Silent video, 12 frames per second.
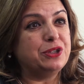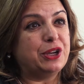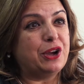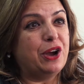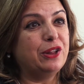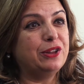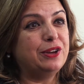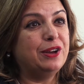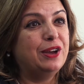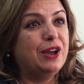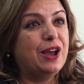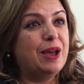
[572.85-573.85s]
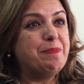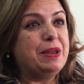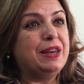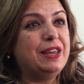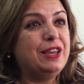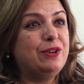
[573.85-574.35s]
They call it a
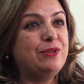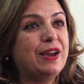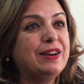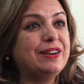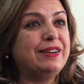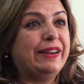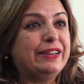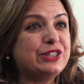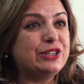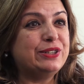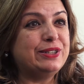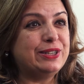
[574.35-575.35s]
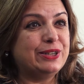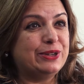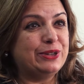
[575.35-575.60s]
mini United Nations here.